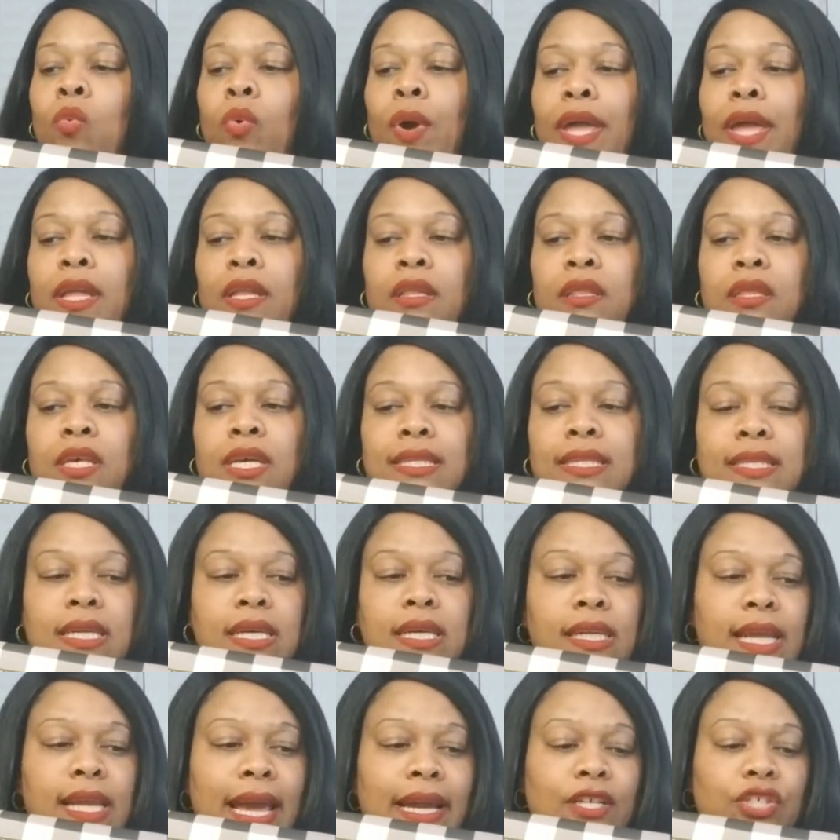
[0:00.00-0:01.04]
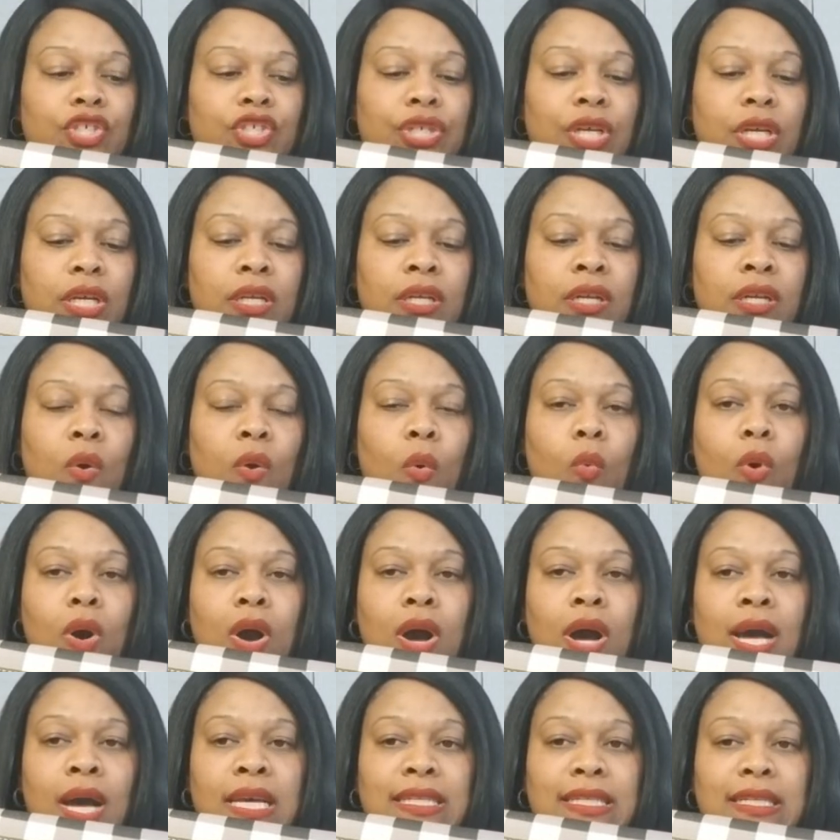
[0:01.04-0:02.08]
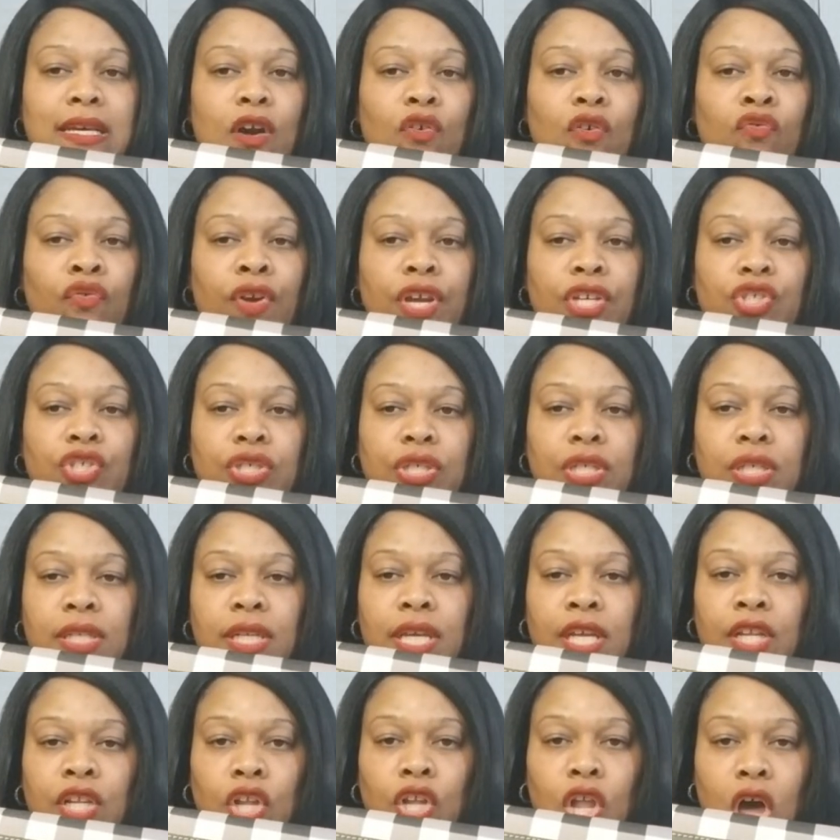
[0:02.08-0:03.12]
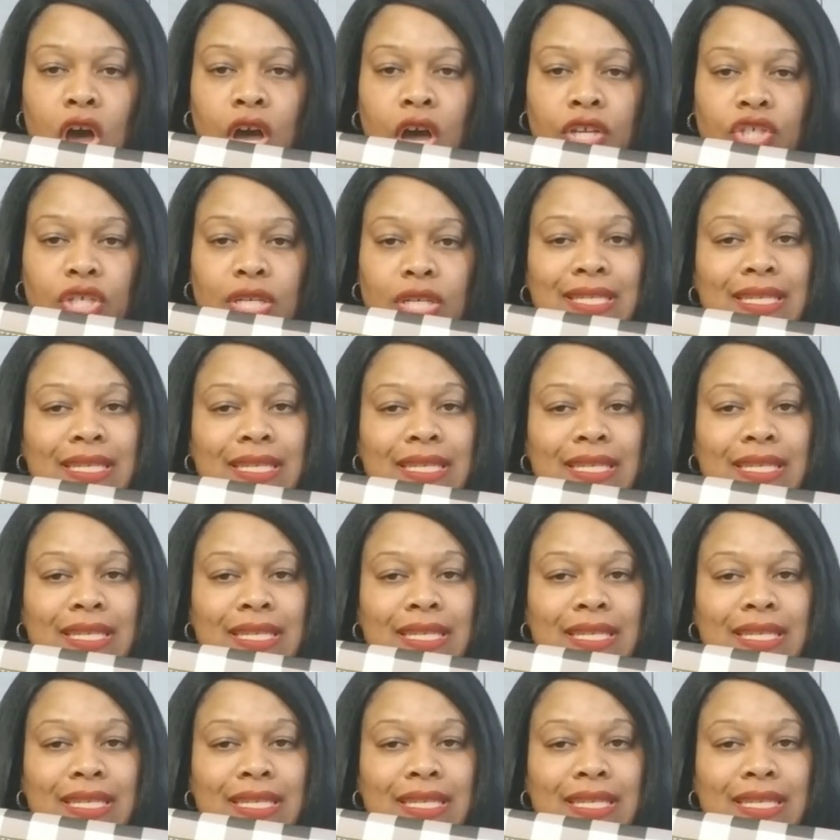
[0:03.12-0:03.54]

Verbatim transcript: when this collection was originally launched,